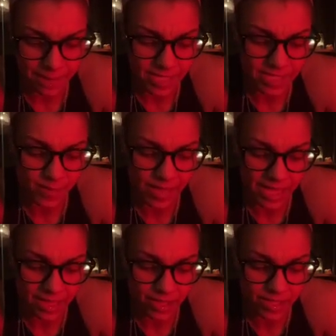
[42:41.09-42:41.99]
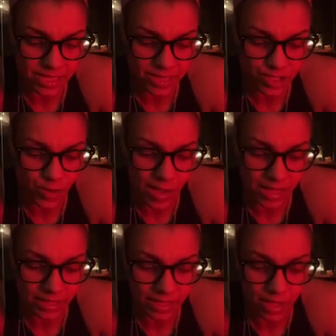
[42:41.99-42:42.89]
displaying their
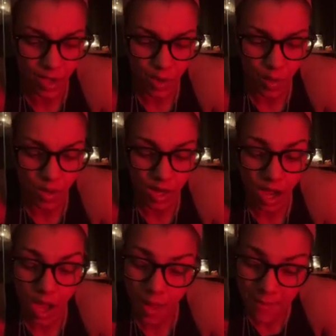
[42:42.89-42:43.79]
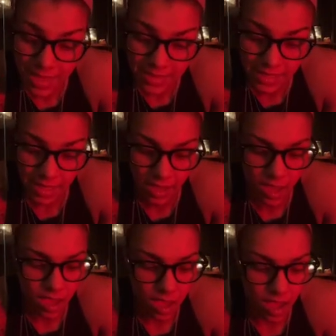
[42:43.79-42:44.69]
sexuality or commenting
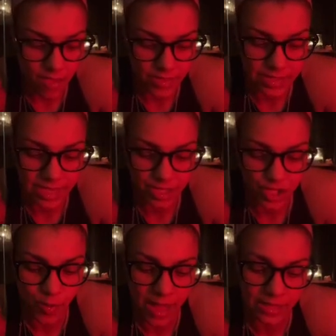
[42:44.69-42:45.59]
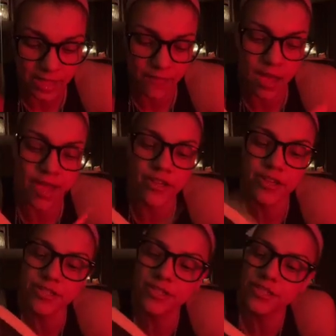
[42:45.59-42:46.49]
on the sexuality of
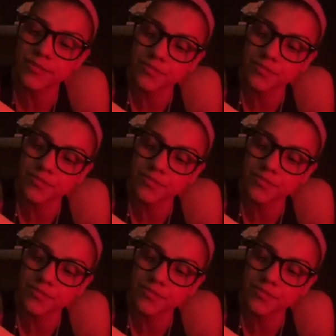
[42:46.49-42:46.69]
others.